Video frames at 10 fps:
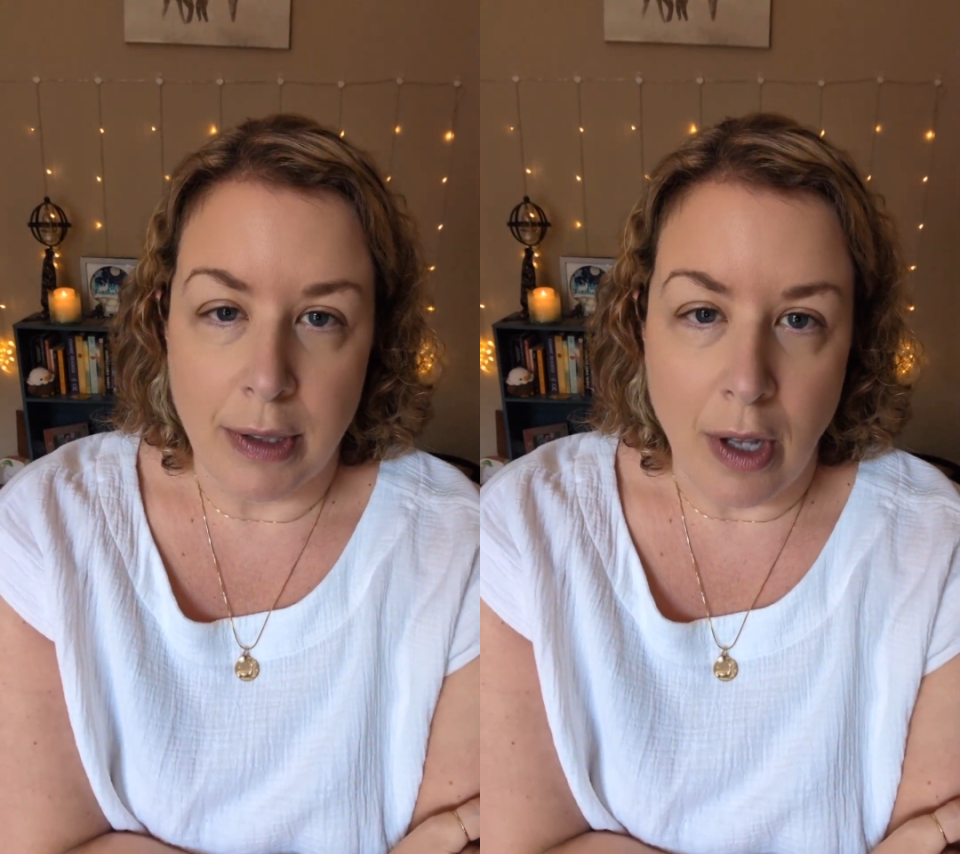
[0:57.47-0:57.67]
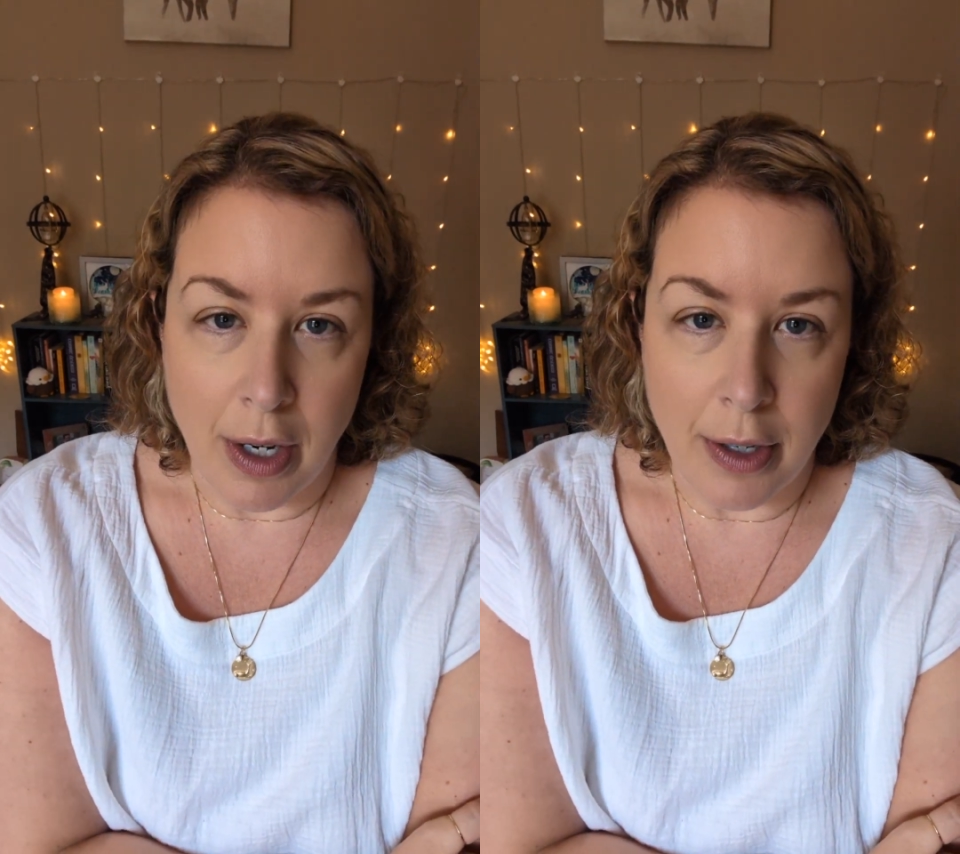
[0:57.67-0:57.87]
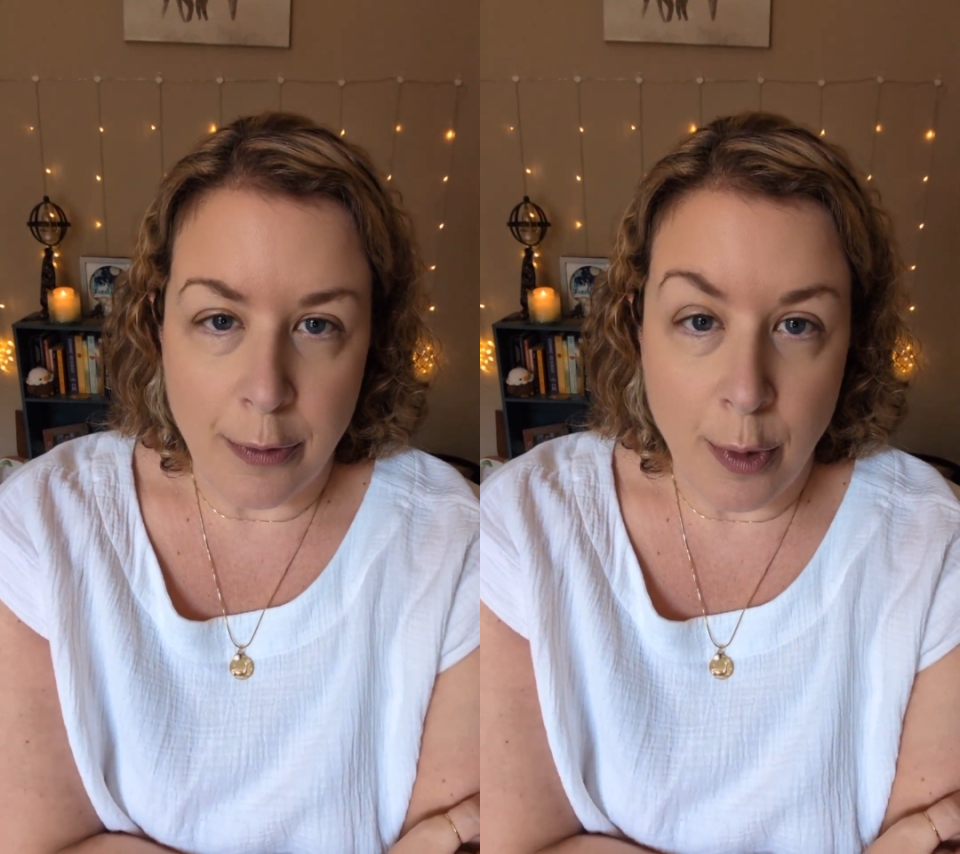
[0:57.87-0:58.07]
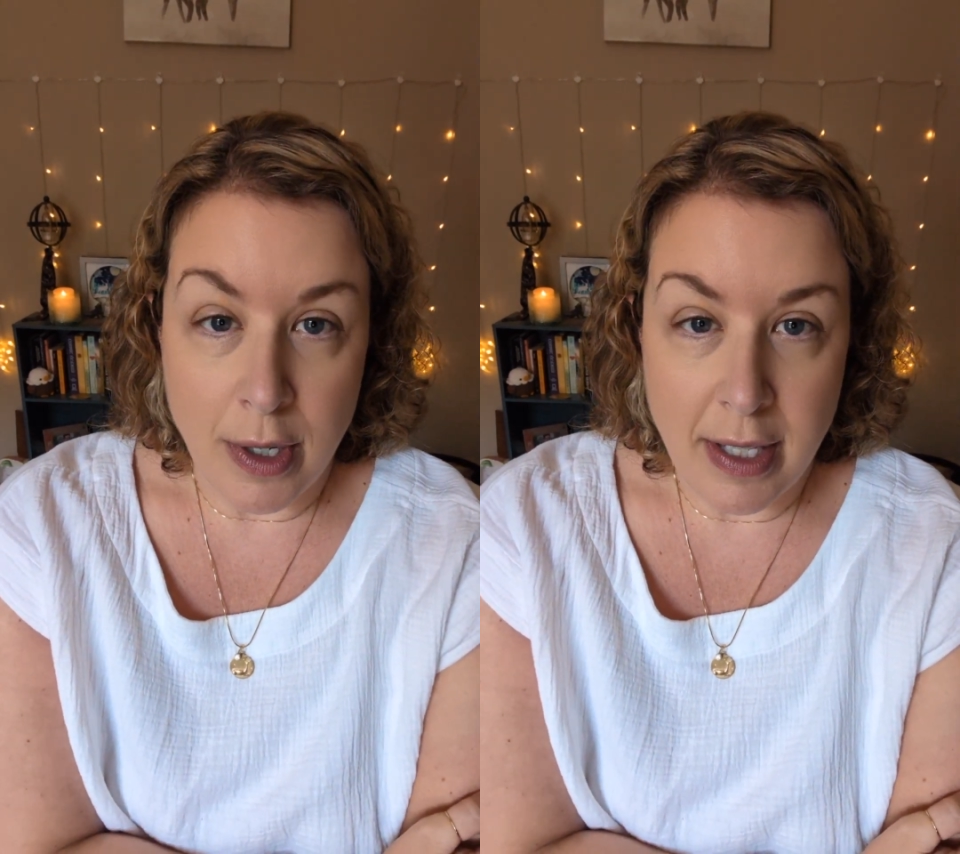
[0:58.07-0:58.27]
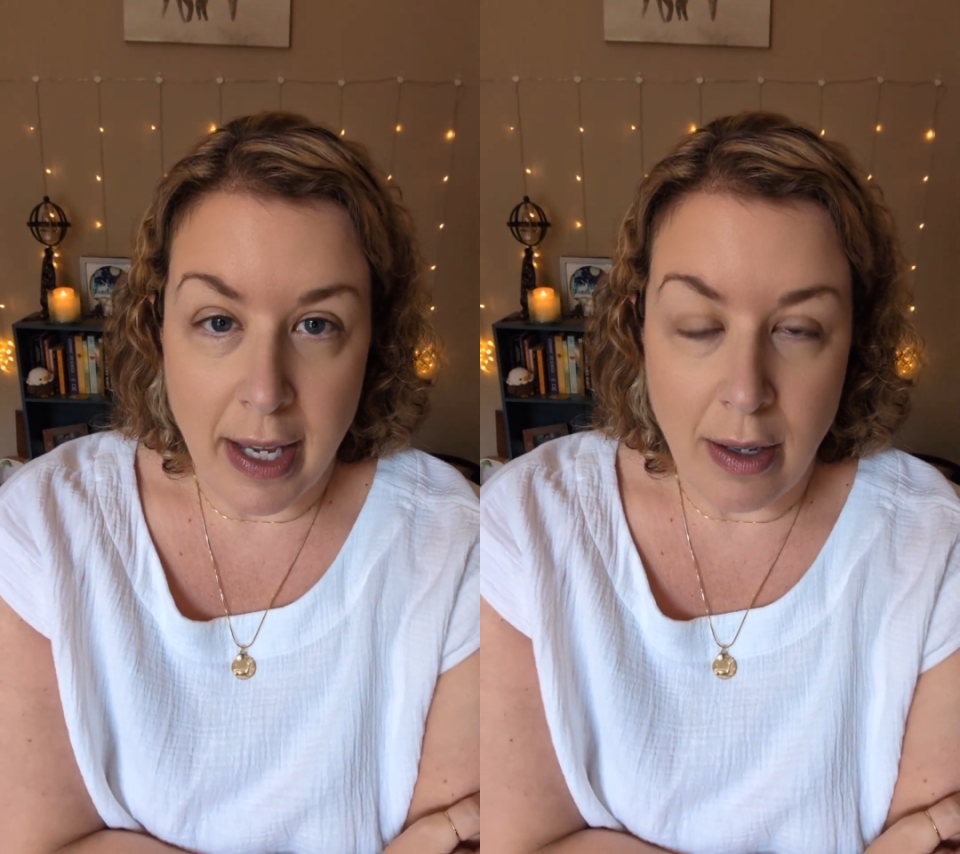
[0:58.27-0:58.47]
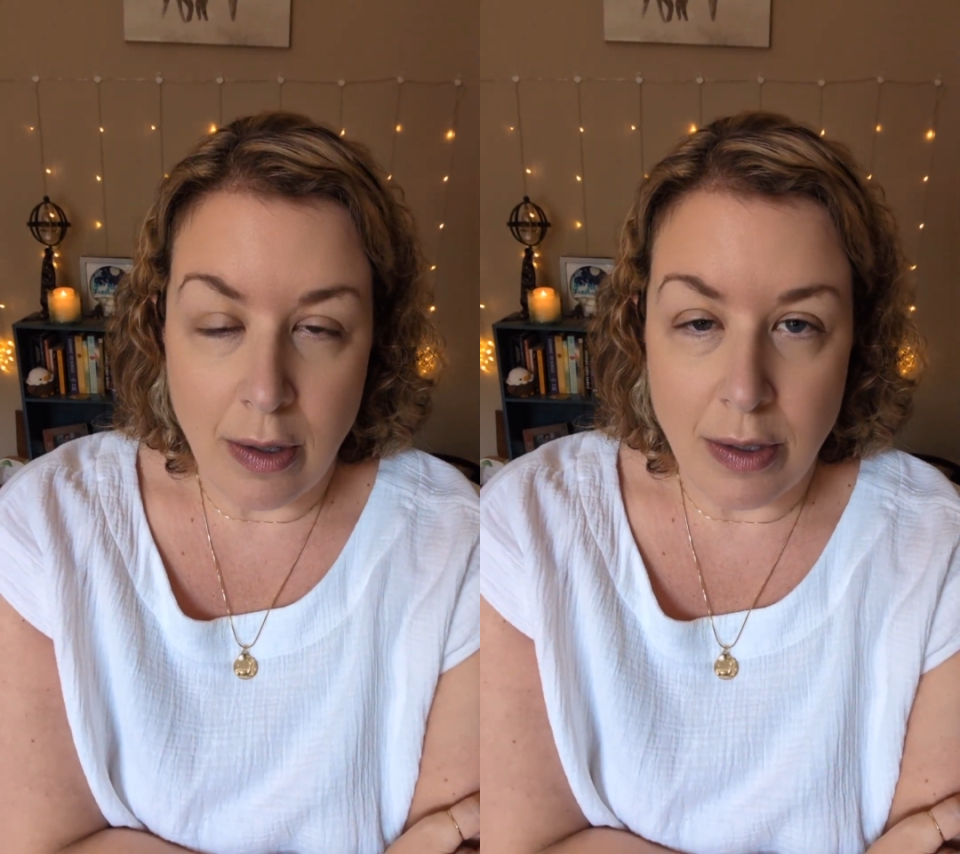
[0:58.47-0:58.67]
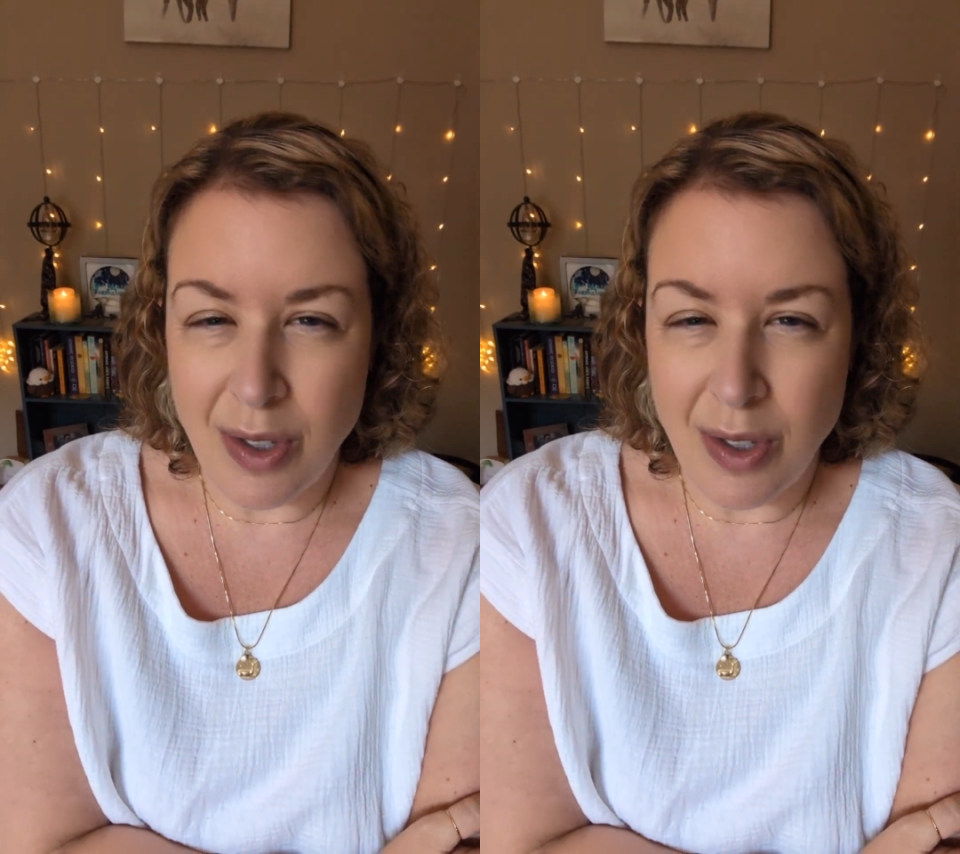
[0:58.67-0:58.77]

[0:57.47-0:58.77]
longer four cycle,